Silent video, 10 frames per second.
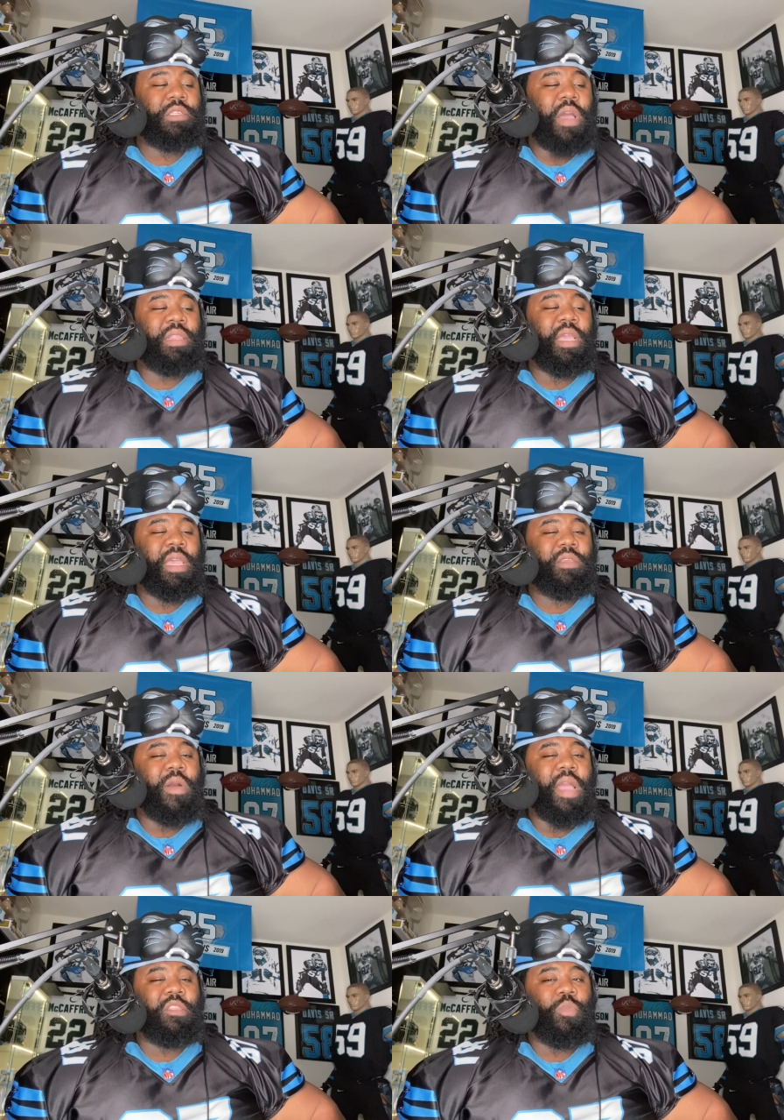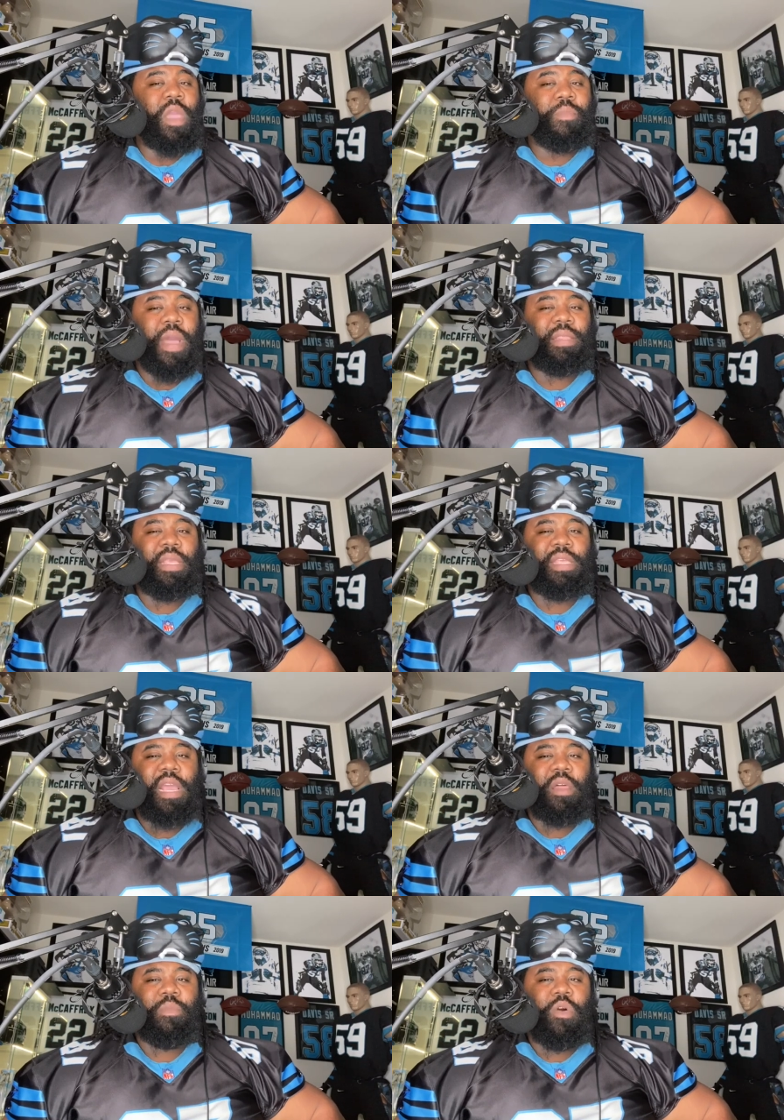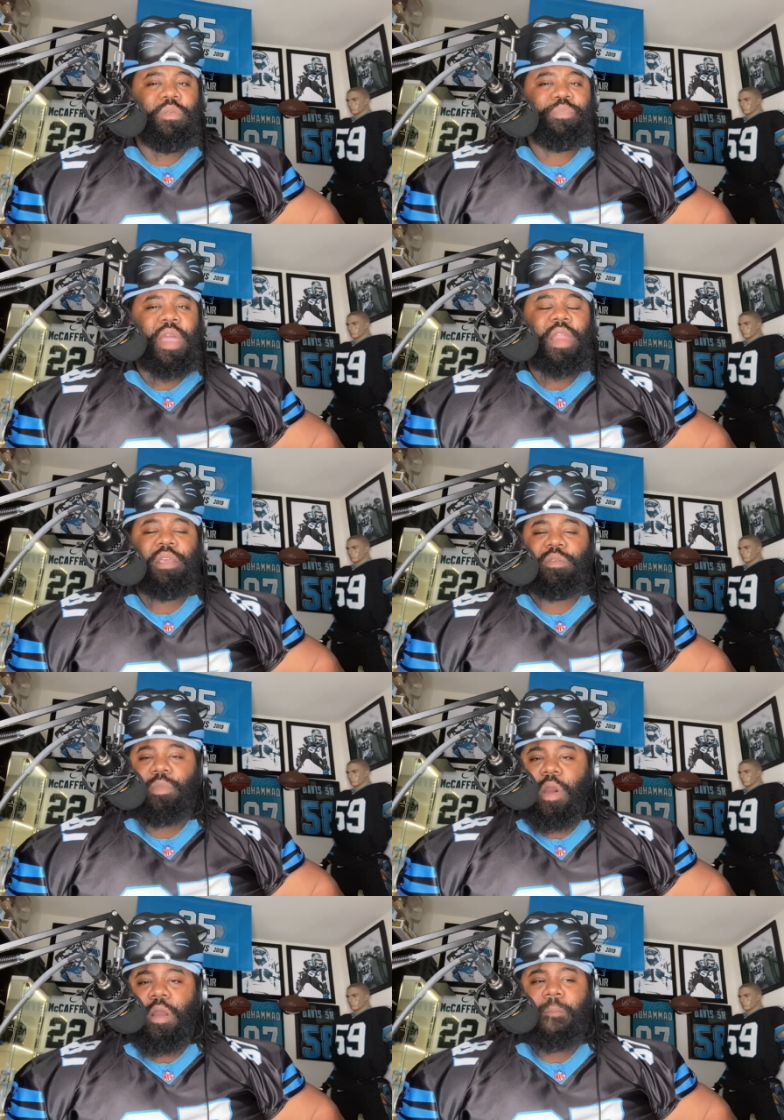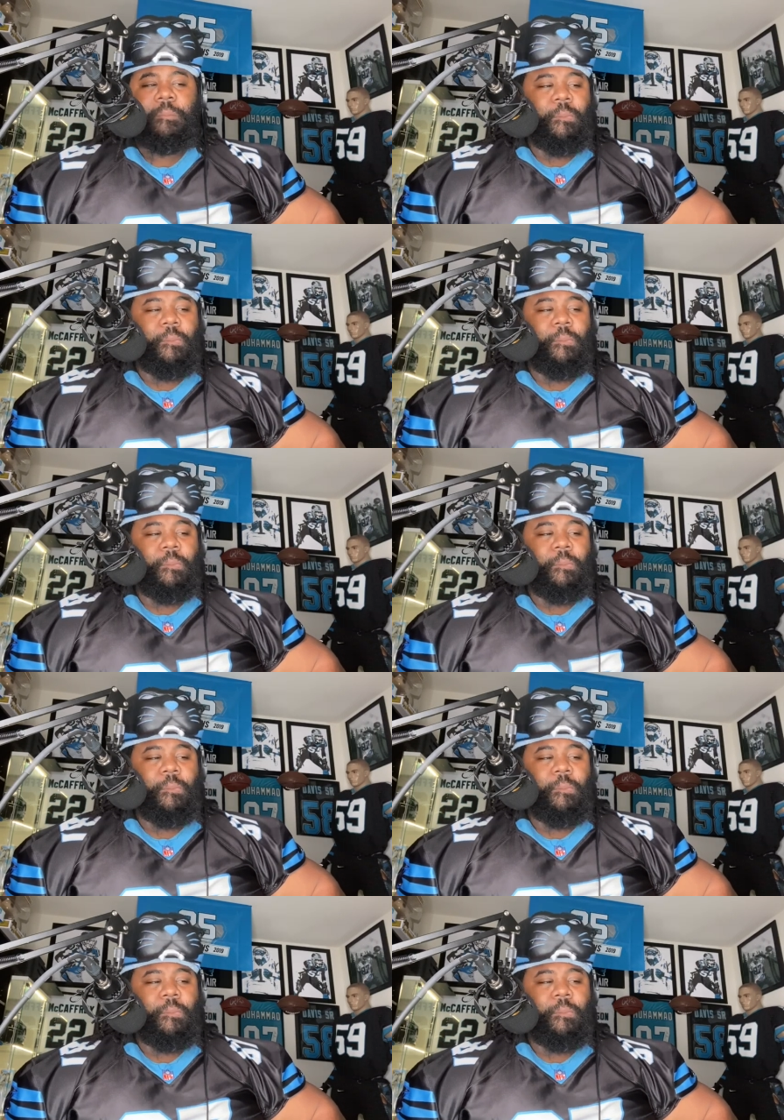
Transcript: So I think he's going to have to wait. But I think Taylor Moton is playing it smart.